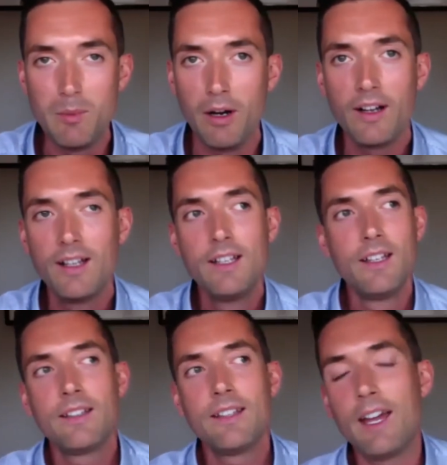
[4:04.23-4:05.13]
But
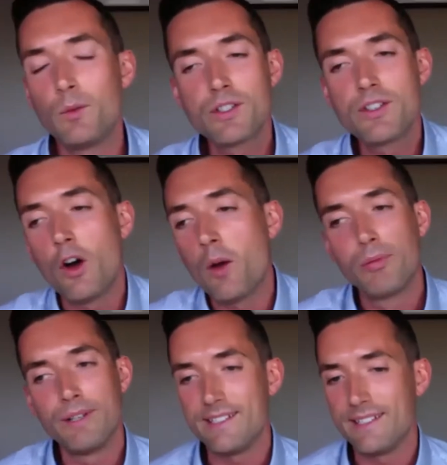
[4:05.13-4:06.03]
yeah, it was not a
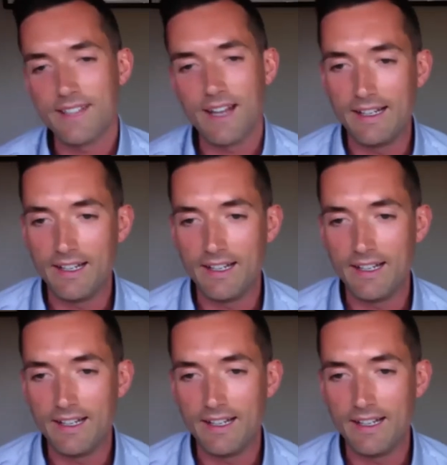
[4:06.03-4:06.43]
pretty sight.